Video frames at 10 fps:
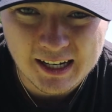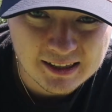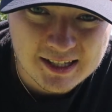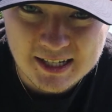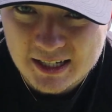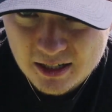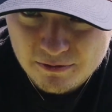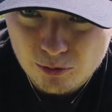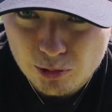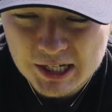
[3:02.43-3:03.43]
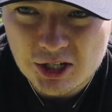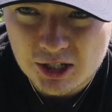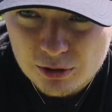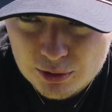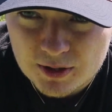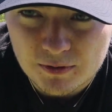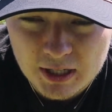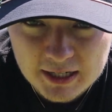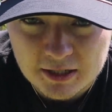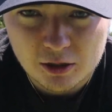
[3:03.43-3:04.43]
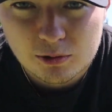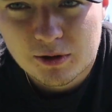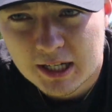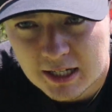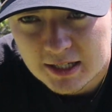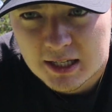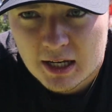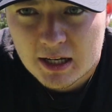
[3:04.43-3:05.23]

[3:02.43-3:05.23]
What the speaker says: got this idea from Rick Shields. If you guys know who he is,